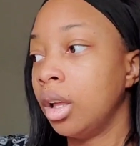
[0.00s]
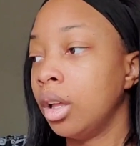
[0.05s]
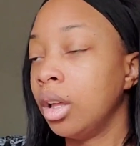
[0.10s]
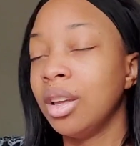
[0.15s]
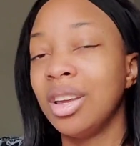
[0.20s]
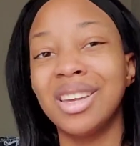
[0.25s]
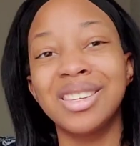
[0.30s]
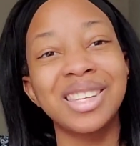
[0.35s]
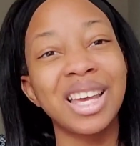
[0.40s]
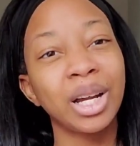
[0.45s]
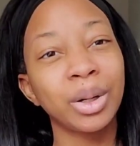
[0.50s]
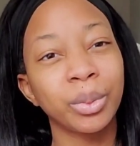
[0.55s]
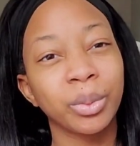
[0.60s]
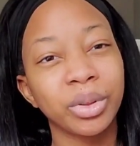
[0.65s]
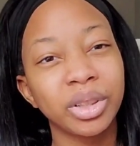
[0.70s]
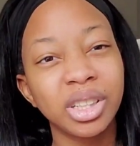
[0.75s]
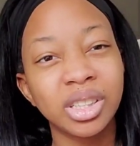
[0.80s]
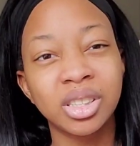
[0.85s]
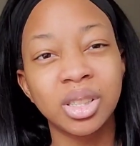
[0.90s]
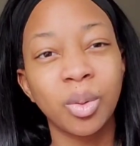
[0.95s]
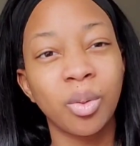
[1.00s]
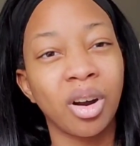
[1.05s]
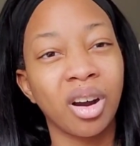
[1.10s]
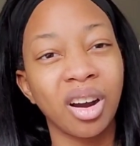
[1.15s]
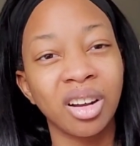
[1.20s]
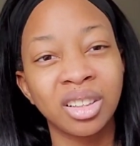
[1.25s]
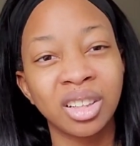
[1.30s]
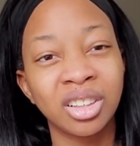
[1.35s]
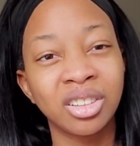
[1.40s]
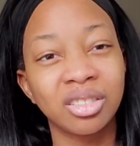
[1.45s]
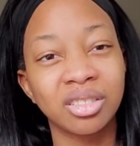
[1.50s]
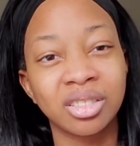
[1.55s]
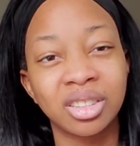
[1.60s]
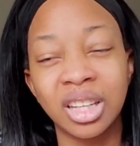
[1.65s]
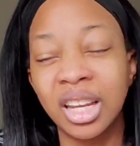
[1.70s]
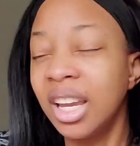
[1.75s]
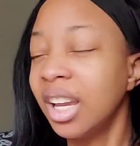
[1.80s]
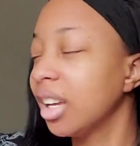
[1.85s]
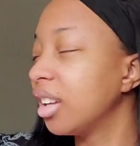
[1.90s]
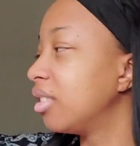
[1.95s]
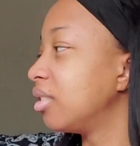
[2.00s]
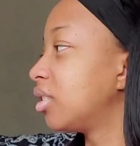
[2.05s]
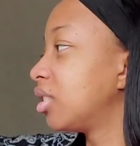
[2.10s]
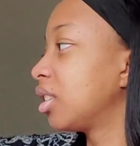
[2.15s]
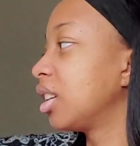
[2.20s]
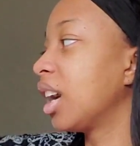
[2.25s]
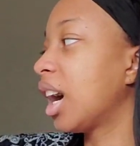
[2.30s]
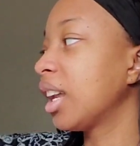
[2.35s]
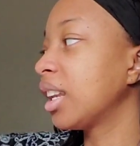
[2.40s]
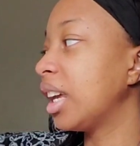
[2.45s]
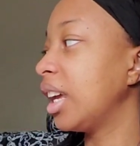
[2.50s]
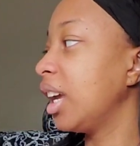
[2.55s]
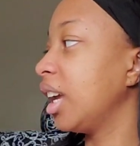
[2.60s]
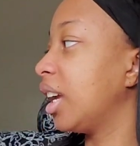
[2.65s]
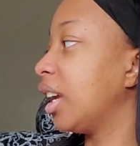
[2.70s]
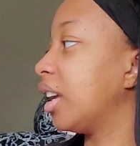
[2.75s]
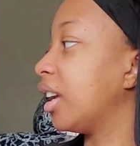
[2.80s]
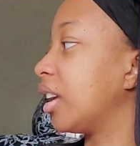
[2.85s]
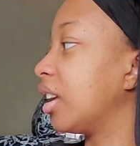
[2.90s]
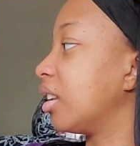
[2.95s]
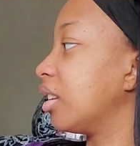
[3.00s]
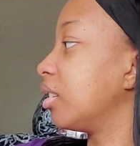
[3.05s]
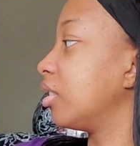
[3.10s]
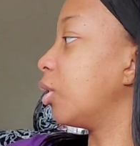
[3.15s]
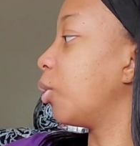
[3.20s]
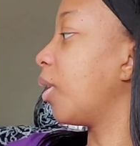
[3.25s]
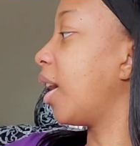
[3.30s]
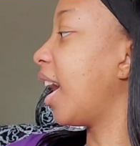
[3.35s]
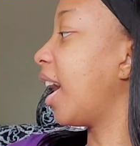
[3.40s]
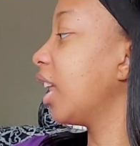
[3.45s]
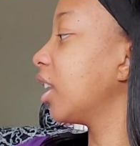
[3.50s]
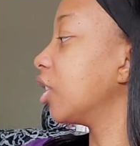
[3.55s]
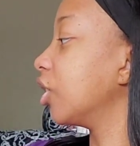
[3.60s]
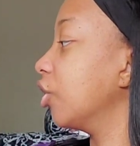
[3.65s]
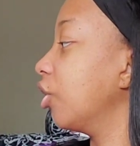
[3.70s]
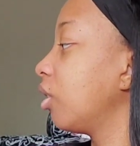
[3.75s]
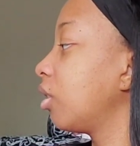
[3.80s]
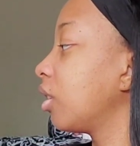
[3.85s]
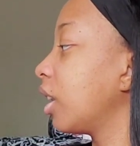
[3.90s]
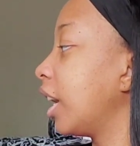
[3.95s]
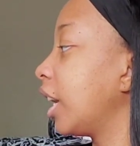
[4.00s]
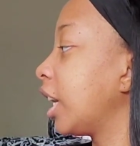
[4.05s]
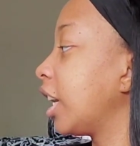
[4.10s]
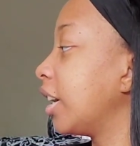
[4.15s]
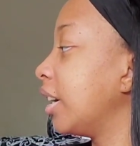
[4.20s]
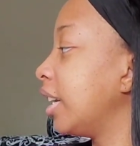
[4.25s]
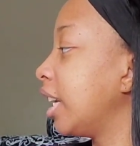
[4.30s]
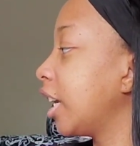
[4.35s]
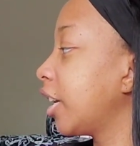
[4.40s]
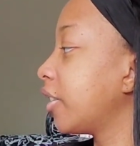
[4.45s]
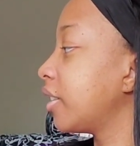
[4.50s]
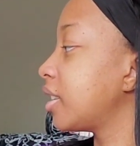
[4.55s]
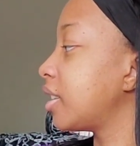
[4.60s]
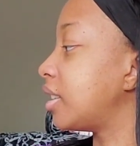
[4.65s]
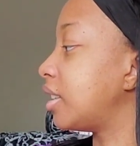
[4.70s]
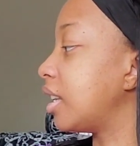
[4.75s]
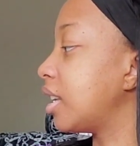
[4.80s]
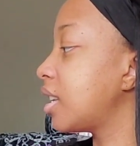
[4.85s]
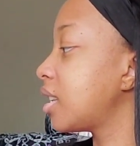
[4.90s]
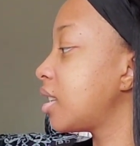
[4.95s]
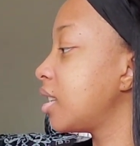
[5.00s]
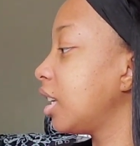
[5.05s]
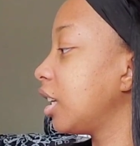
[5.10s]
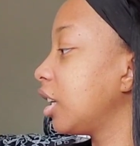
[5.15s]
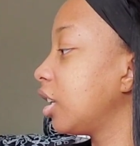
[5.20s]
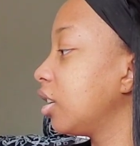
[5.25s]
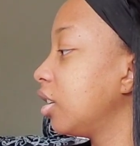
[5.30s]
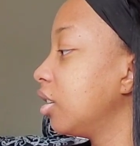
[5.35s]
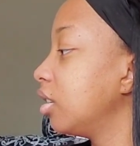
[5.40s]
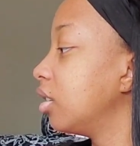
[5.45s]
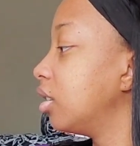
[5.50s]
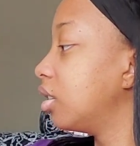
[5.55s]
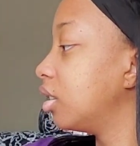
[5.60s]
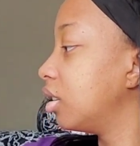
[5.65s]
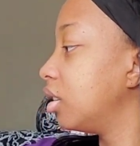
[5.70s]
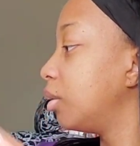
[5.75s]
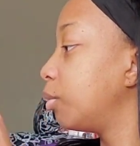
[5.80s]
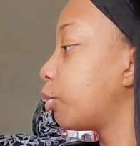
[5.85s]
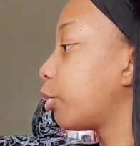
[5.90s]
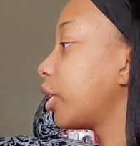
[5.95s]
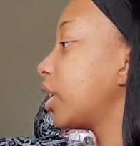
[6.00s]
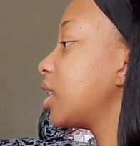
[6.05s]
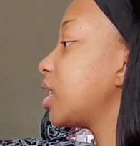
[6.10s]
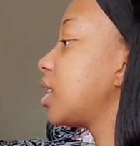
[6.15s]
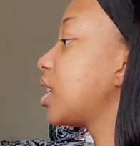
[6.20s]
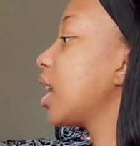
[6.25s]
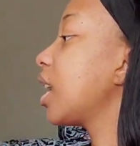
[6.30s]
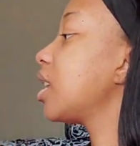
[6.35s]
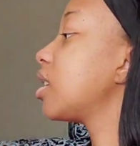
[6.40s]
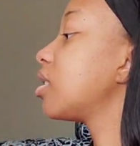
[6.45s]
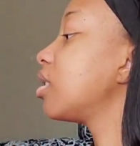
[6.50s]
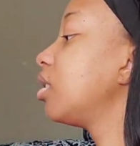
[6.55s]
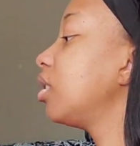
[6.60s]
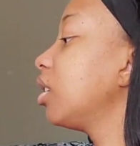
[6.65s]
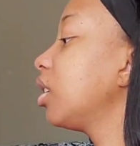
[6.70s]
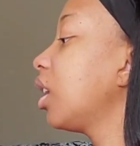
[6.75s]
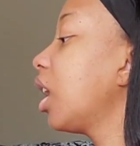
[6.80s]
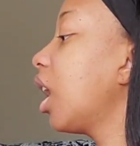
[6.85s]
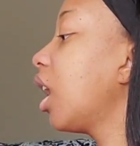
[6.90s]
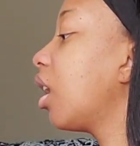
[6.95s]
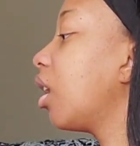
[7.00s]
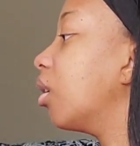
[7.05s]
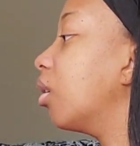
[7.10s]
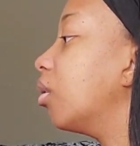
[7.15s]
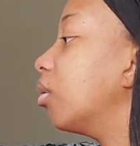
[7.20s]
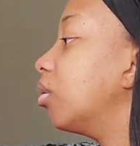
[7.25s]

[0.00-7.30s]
Is that really so hard to understand? God dang, do I look like your nearest Disney princess? No.